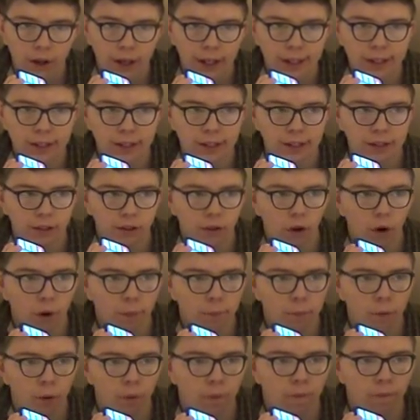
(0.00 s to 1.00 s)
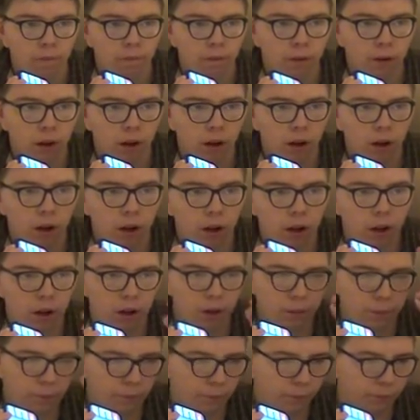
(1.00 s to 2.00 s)
It's got more of a,
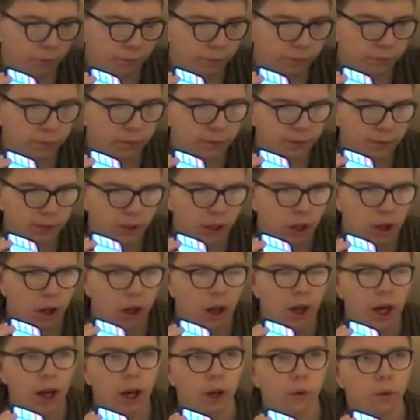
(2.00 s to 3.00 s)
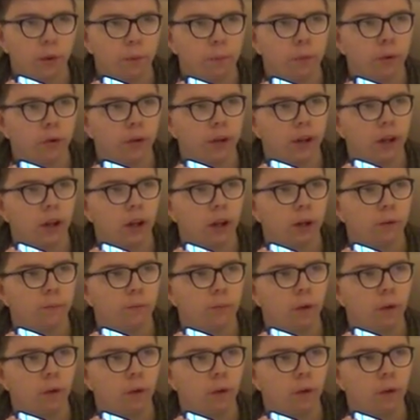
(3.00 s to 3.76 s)
how do I put it?